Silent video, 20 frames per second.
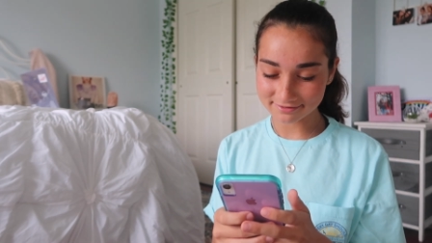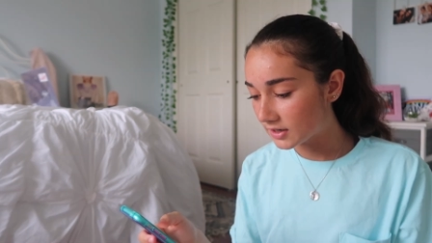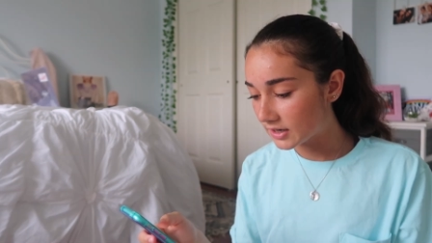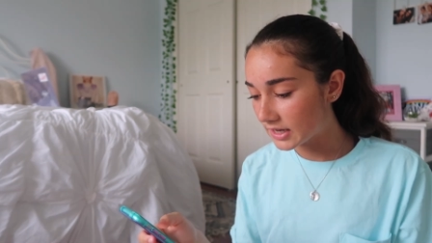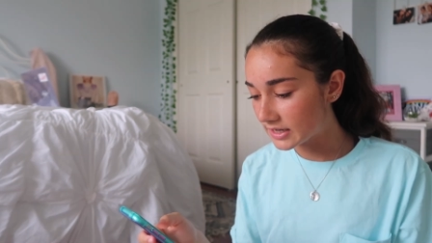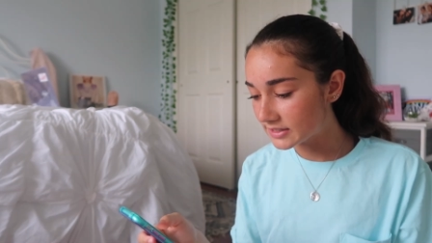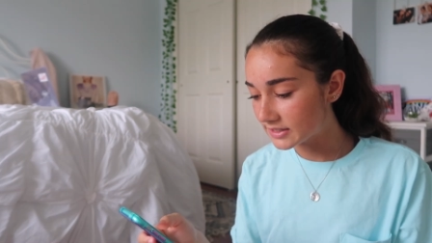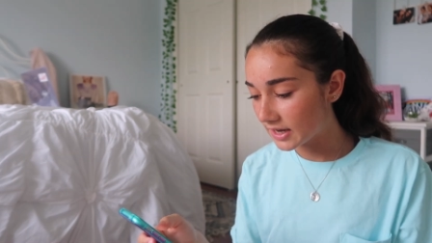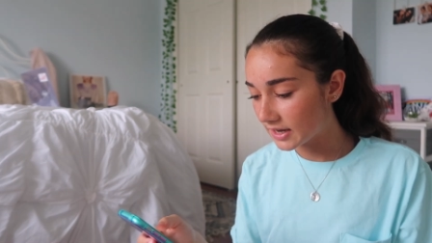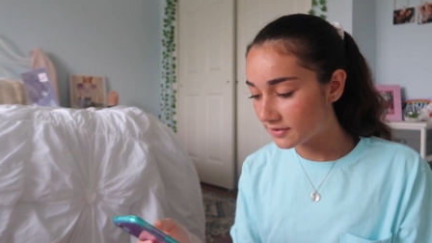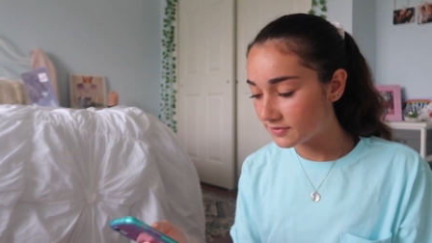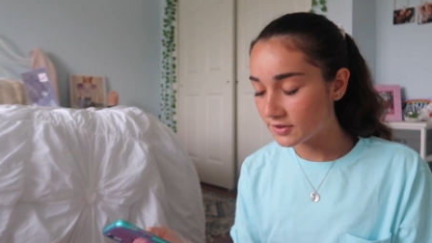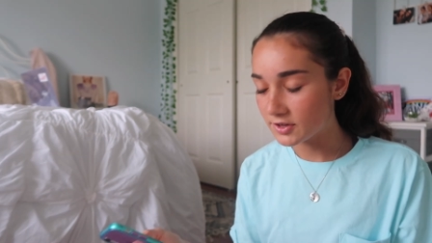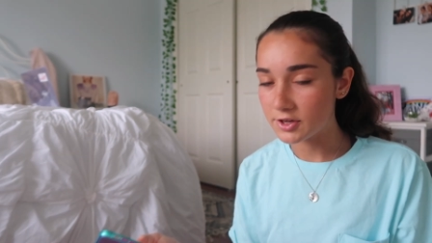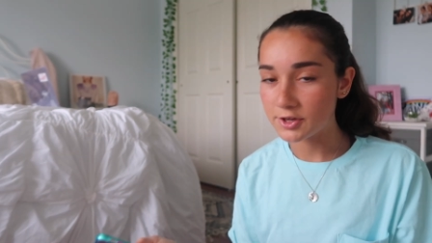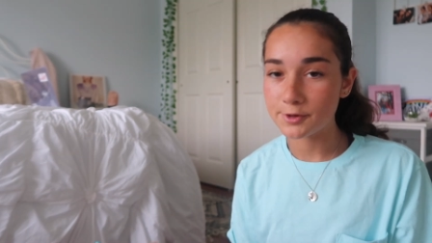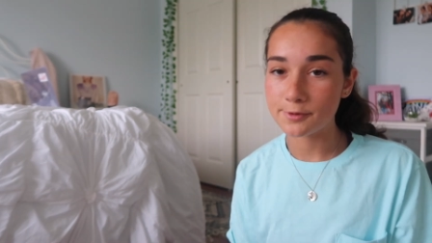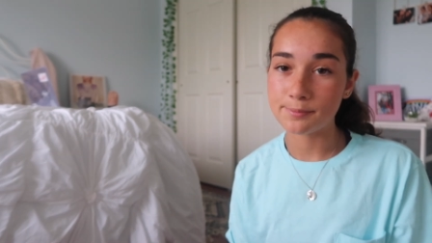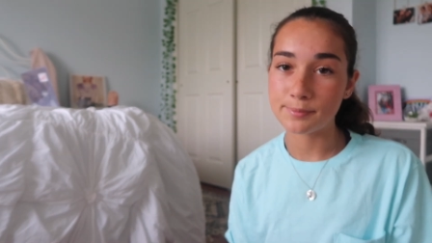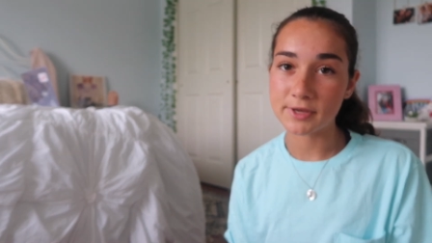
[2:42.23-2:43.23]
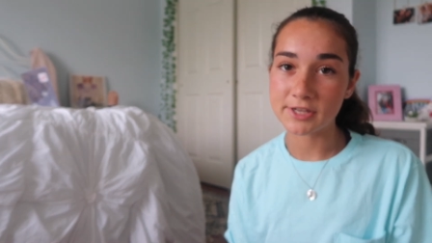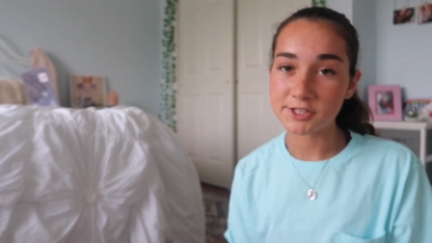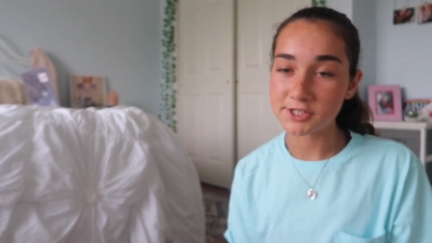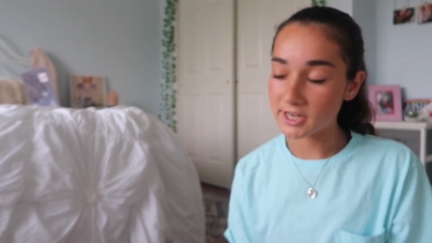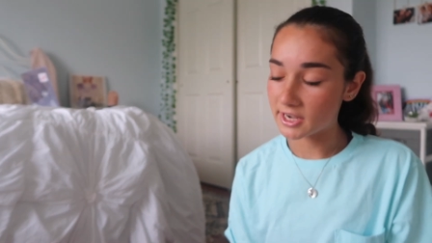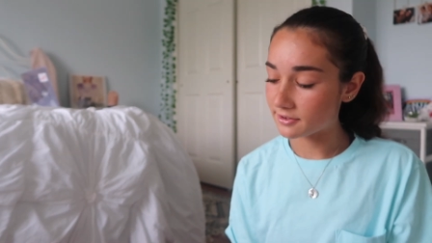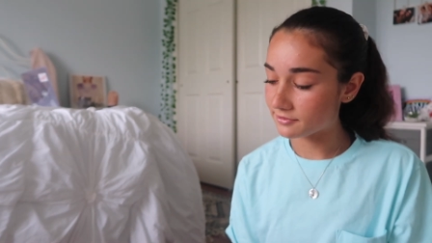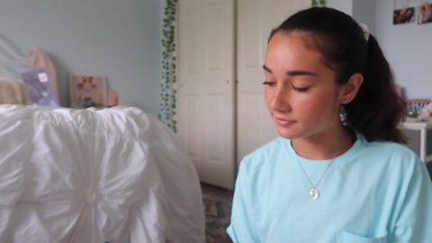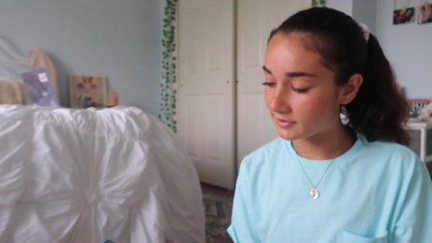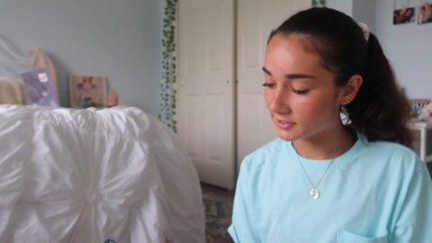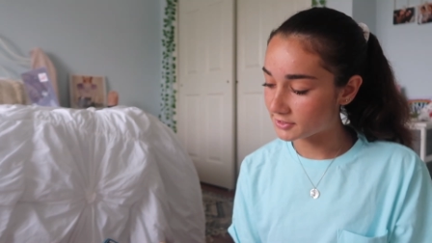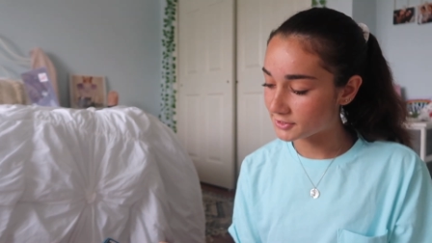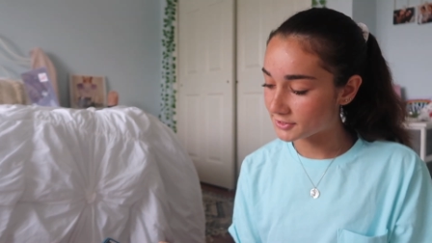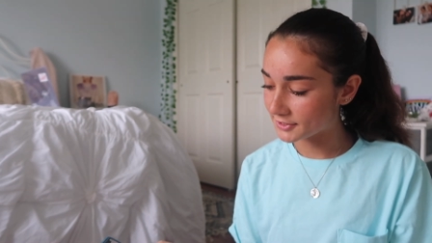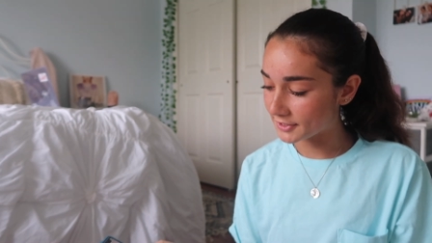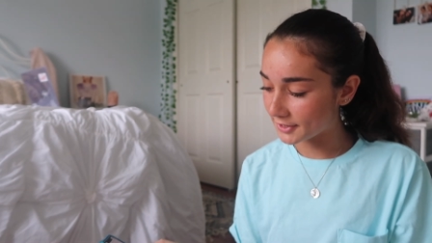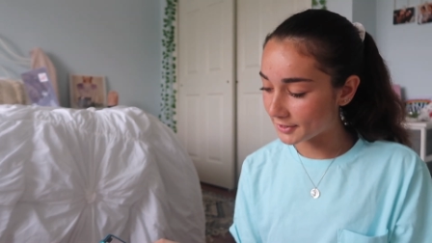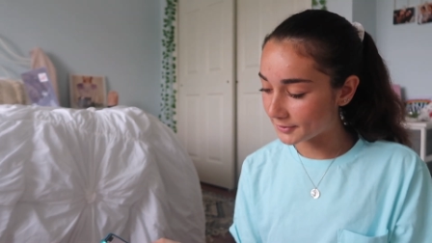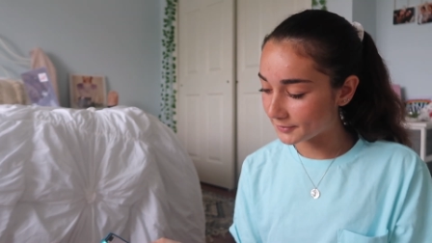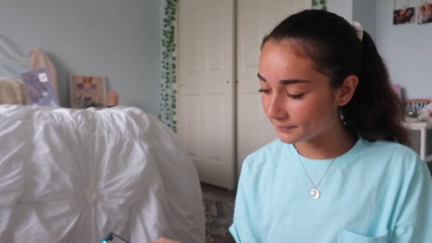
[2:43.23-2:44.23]
Next, I have cute beach outfits.
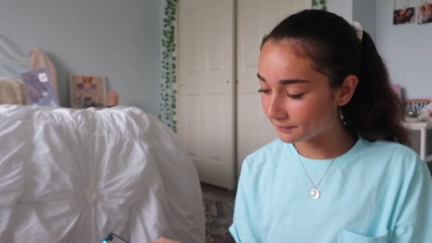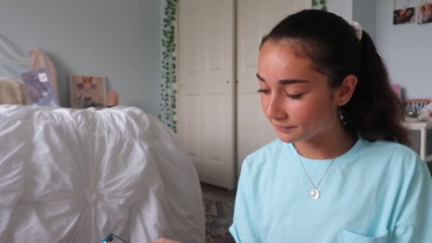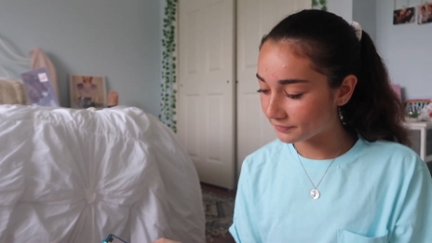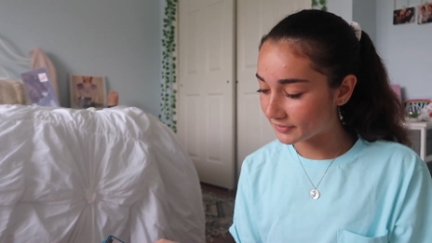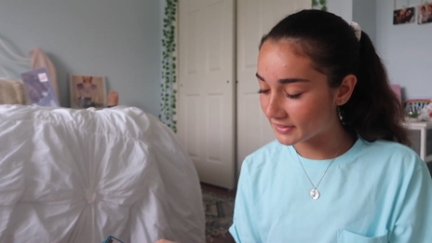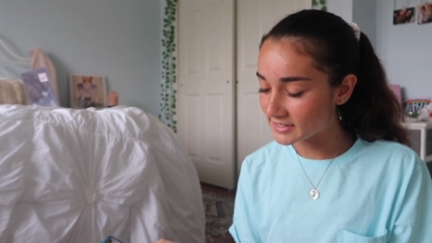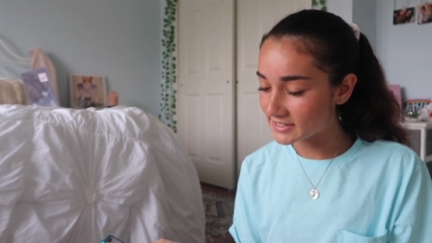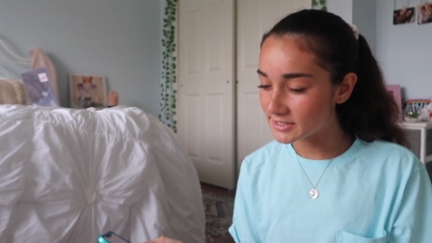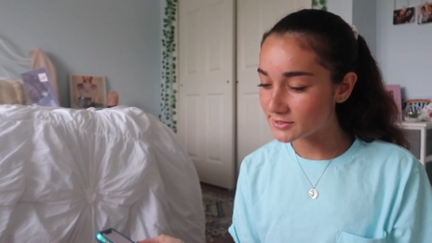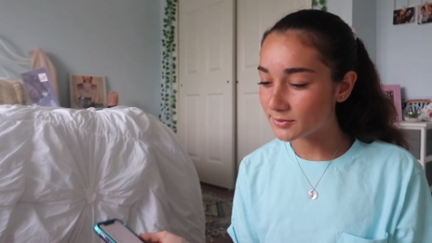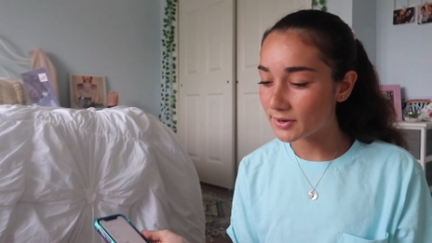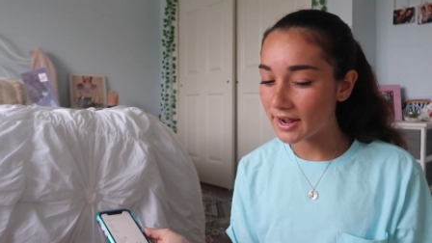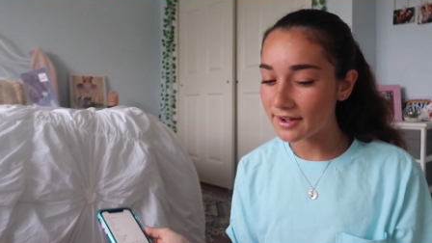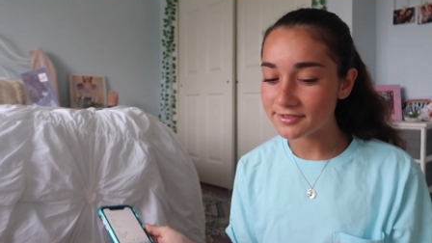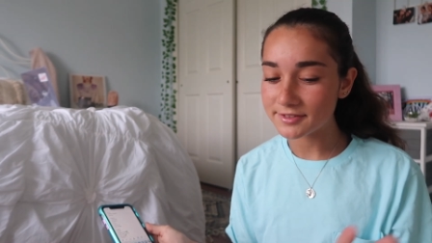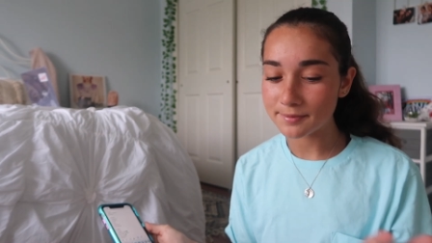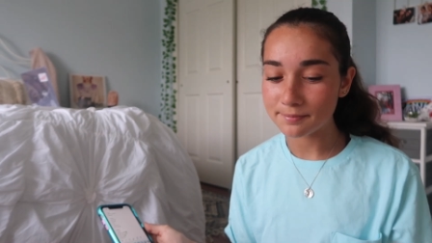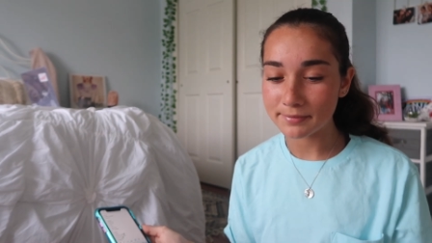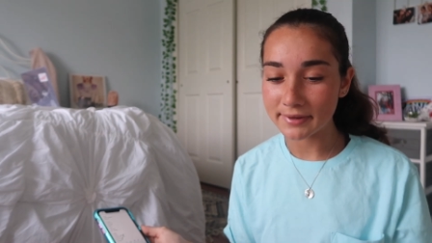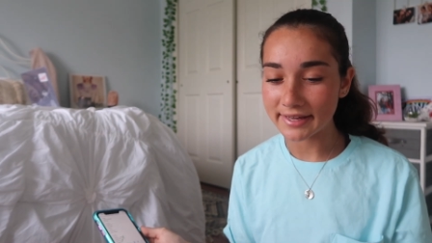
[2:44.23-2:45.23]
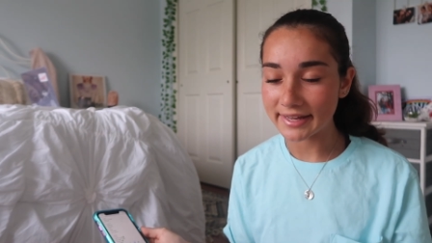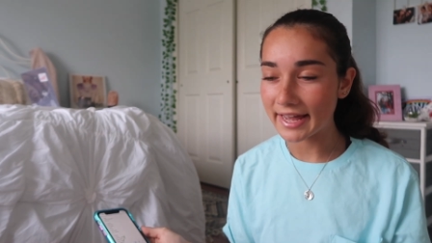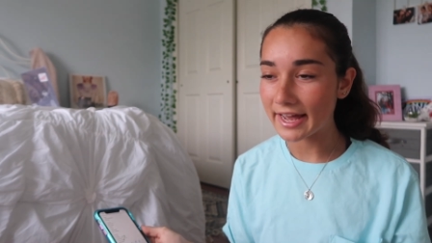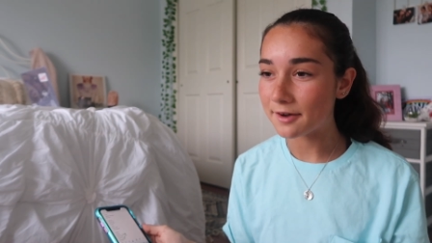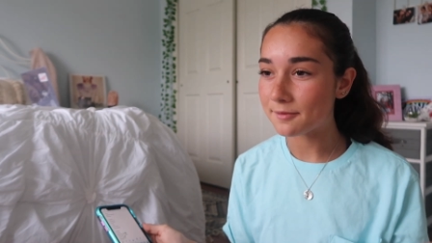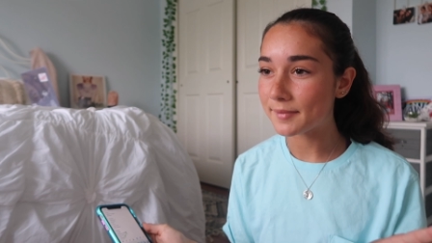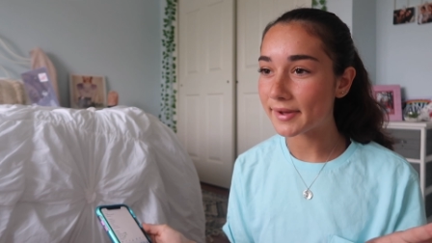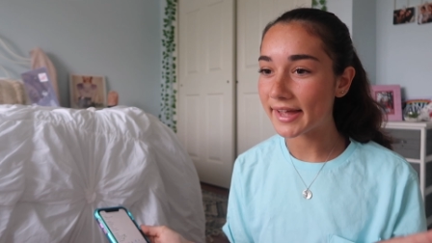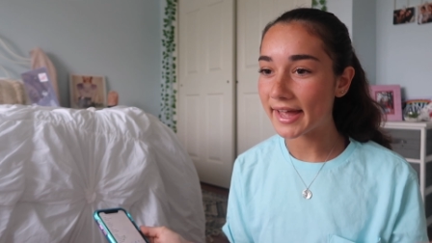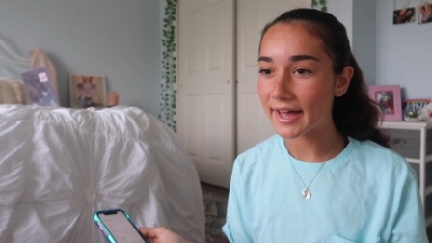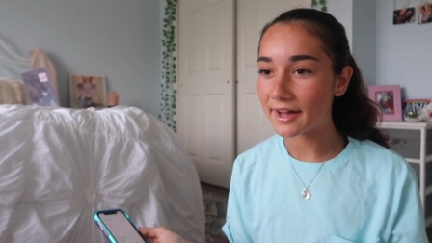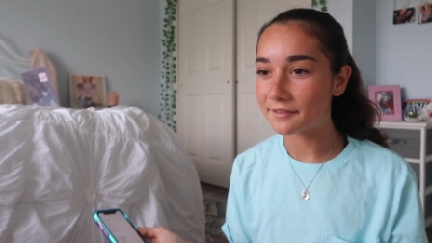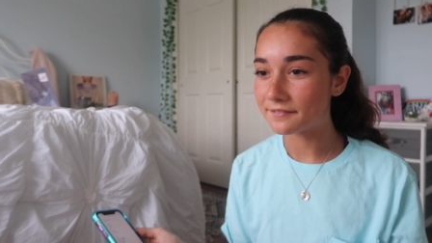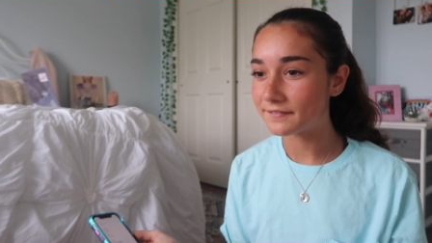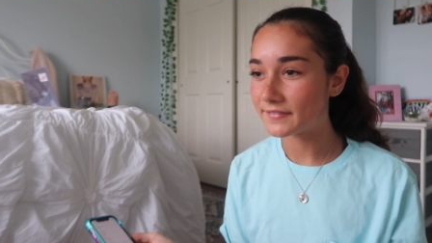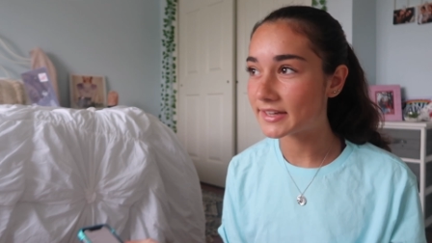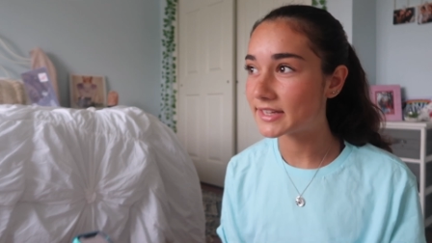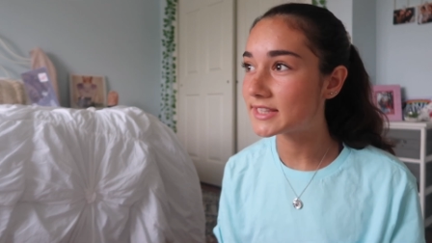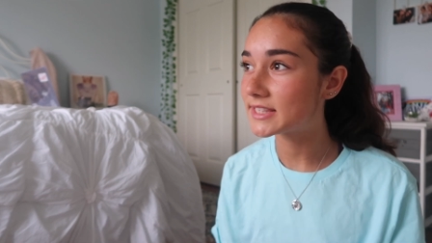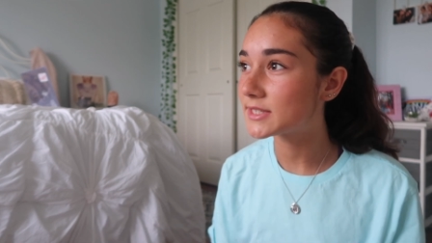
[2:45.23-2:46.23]
So this is where I have to pick out my
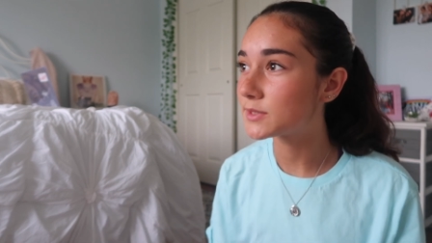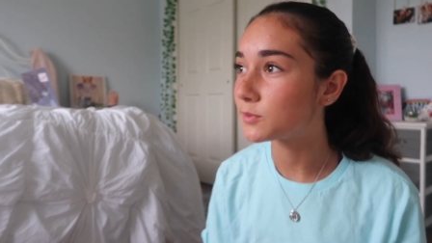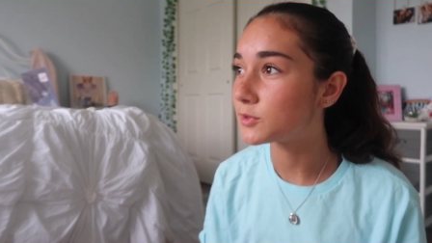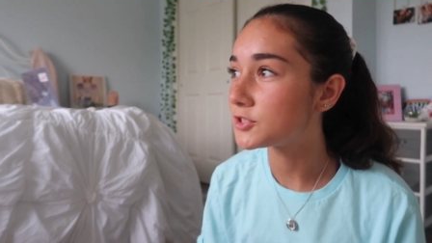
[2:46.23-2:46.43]
outfits,